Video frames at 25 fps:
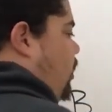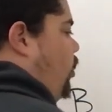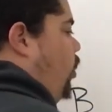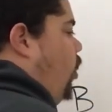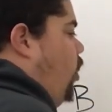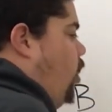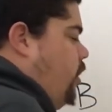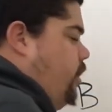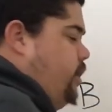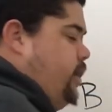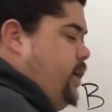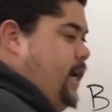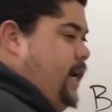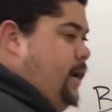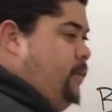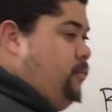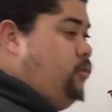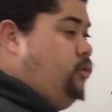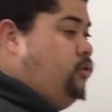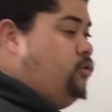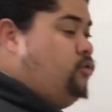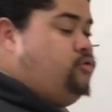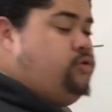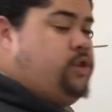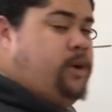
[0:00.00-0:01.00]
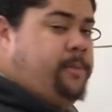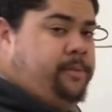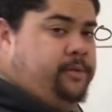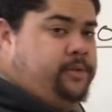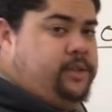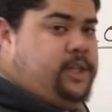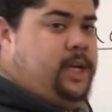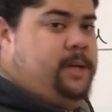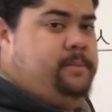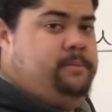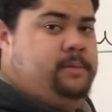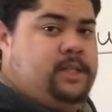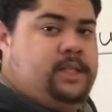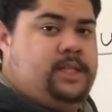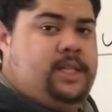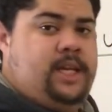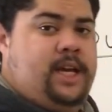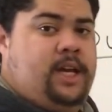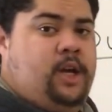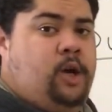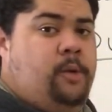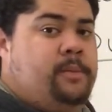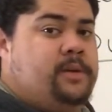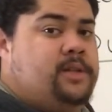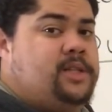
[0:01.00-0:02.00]
guard in there, and we're going to triple team this
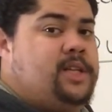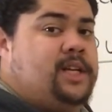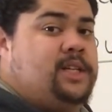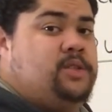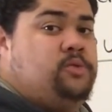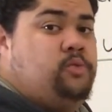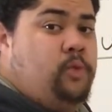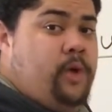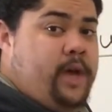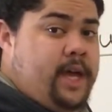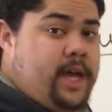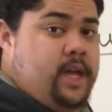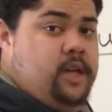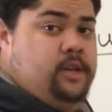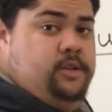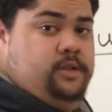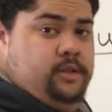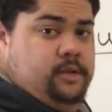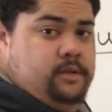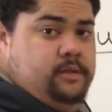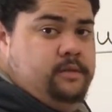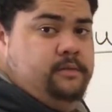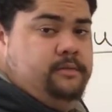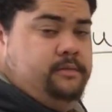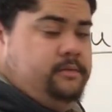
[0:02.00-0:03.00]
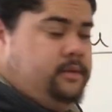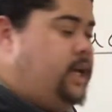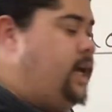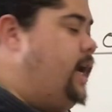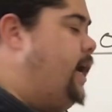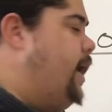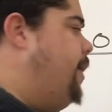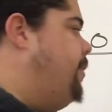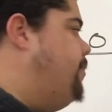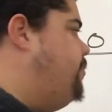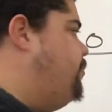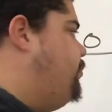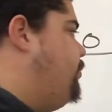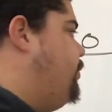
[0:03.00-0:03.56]
thing, almost like it's wedge, okay?